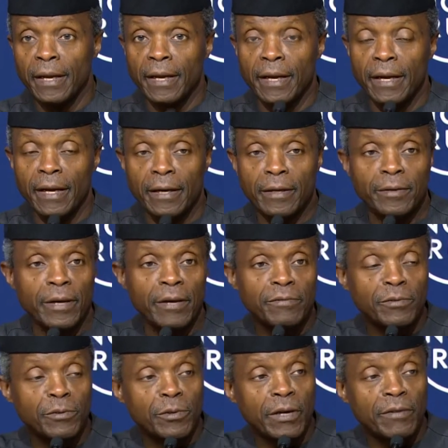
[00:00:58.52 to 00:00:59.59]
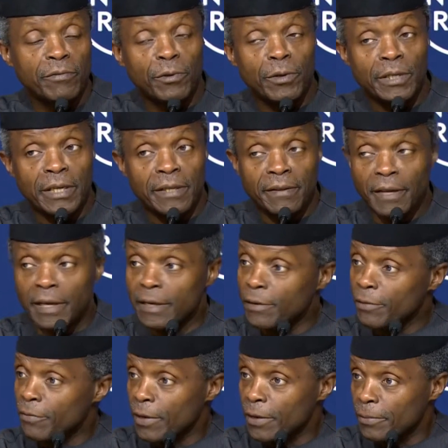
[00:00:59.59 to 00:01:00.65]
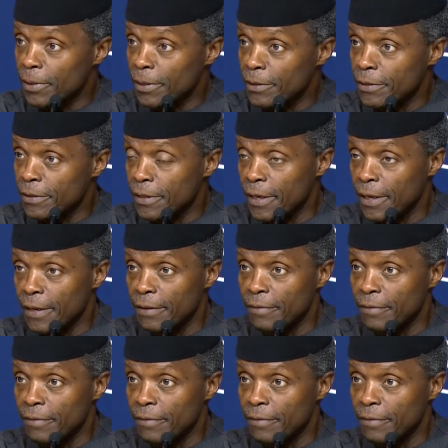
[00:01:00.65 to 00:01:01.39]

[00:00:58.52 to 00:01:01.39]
Uh, good afternoon, everyone, and thank you very much uh,